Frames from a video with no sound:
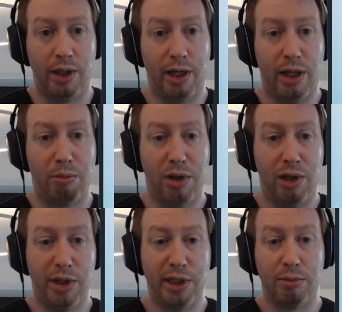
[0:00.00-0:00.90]
they
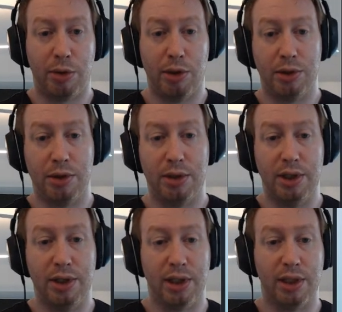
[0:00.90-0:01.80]
implement
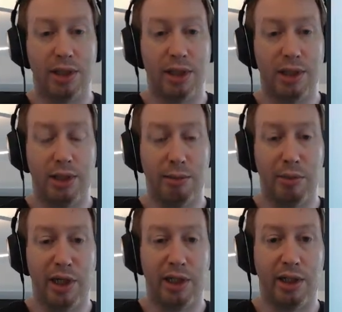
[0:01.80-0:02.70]
processes and
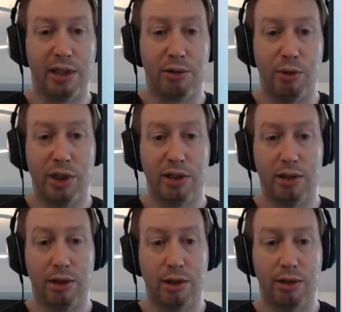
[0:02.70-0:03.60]
they make that
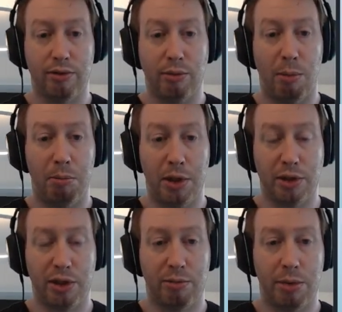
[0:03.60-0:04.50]
switch from a
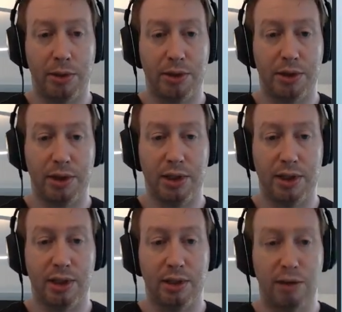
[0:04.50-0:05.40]
bunch of
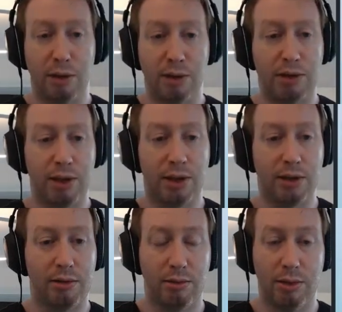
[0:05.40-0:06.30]
processes and knowledge
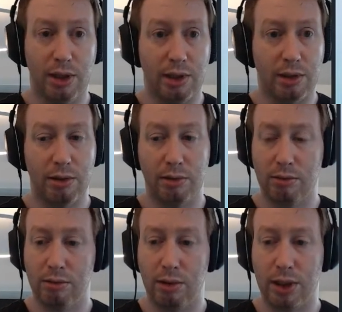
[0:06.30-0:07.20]
and
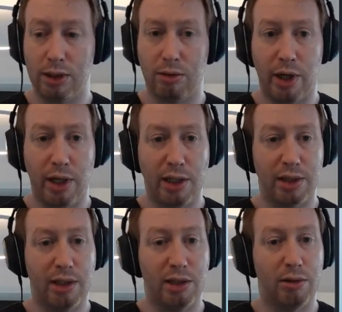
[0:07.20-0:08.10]
like trainings
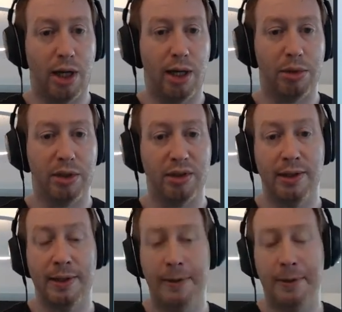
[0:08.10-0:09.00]
that need to happen.
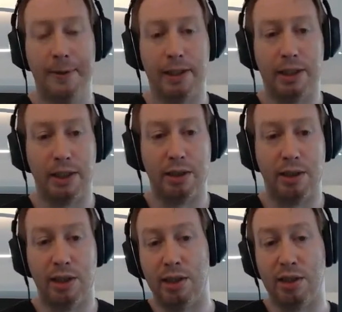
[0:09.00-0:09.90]

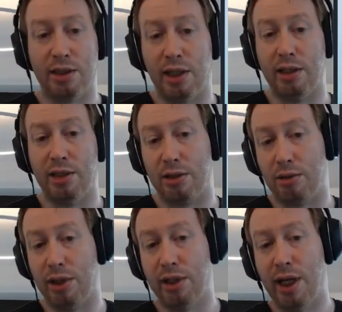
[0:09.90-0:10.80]
They just
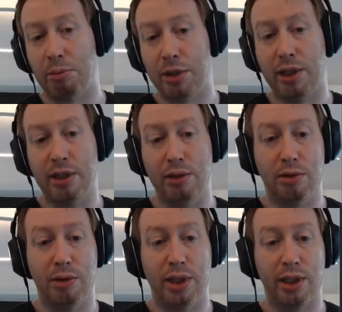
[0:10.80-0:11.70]
create an app, and
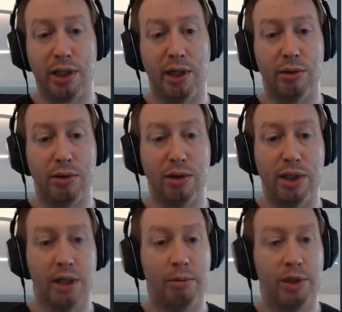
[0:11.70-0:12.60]
create an account on
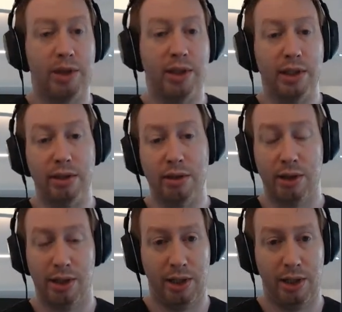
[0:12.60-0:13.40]
the app, and then